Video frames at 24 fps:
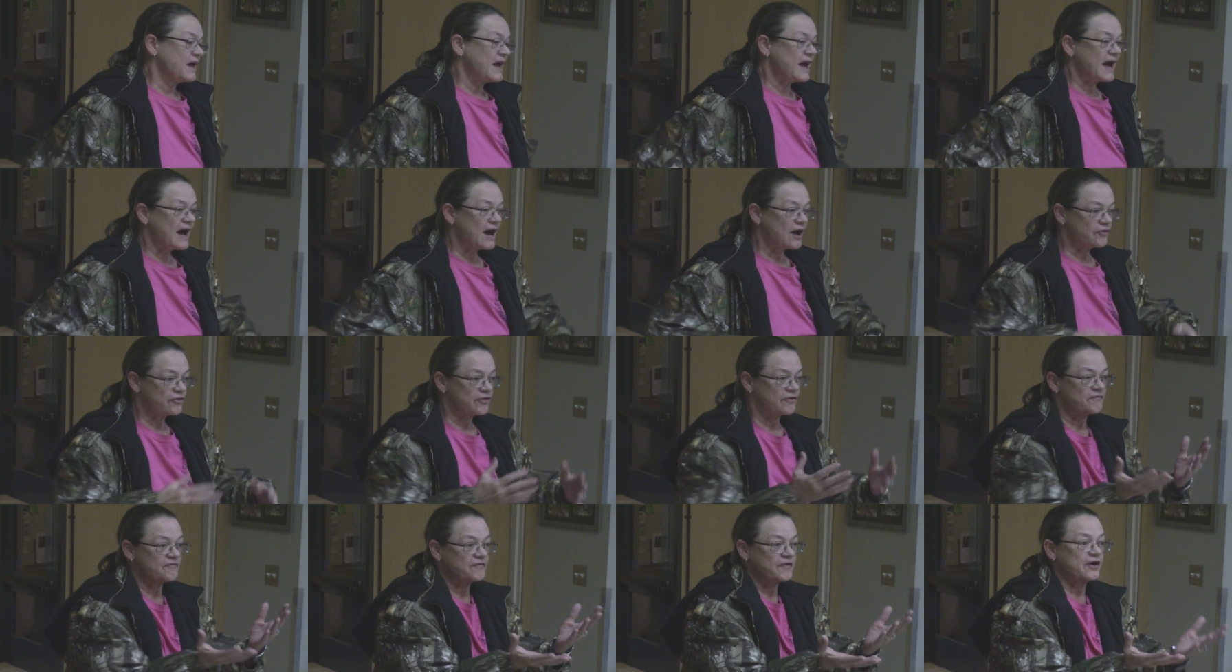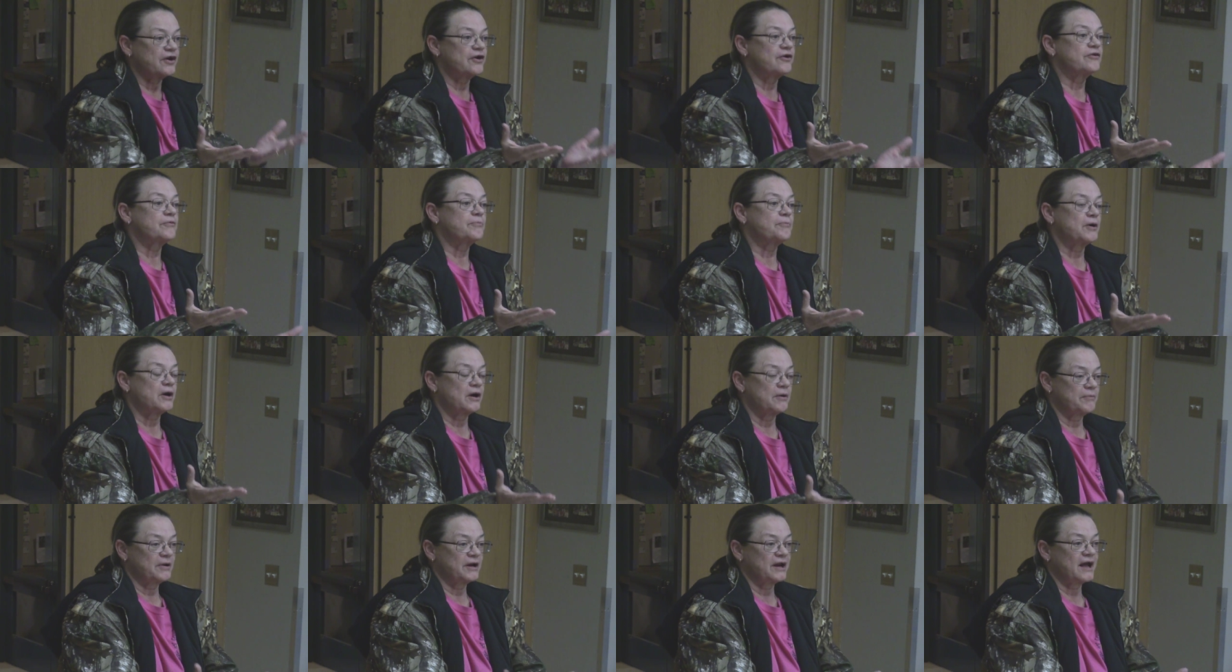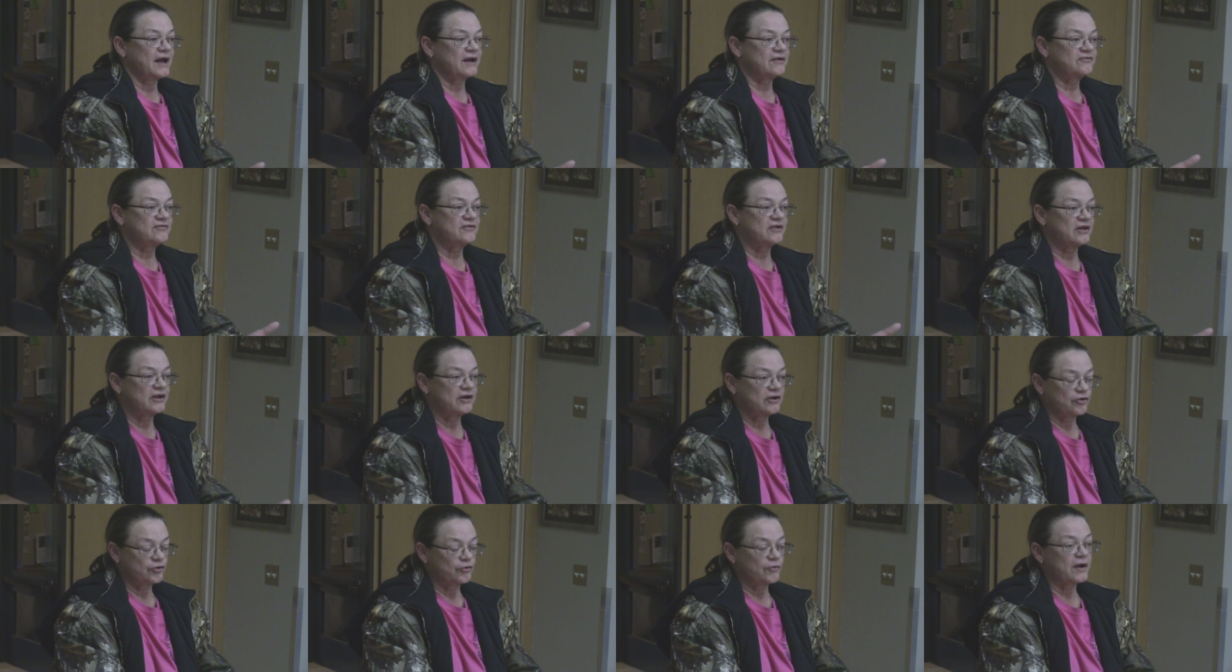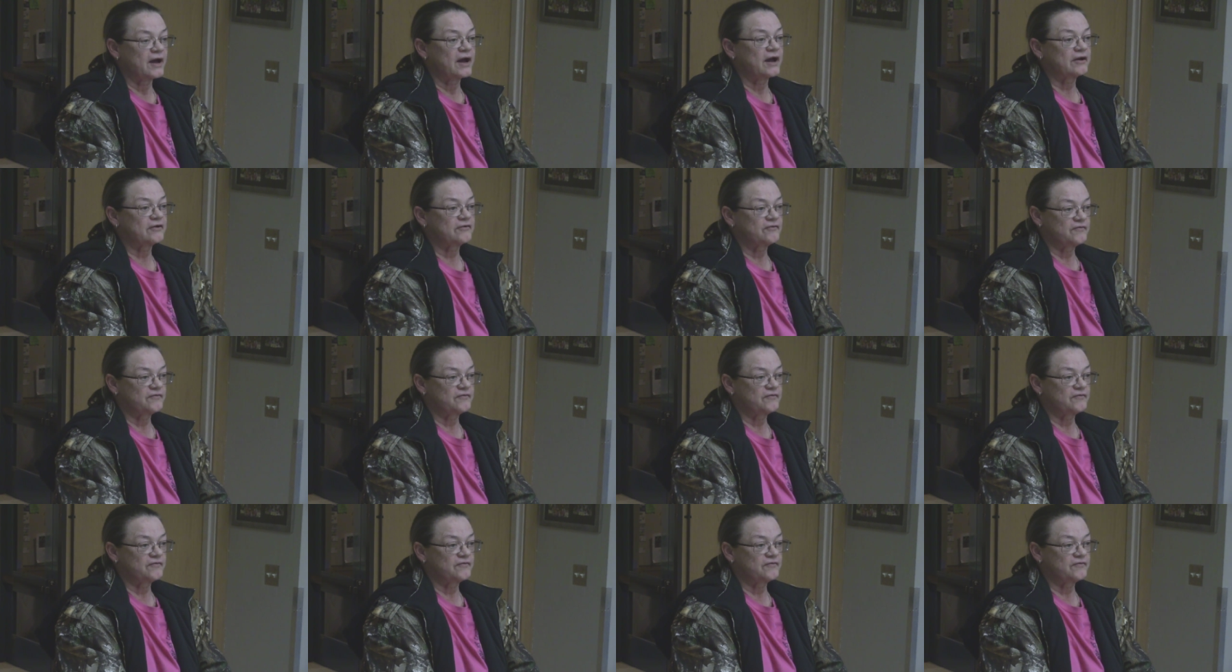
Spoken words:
how the fire department has to interact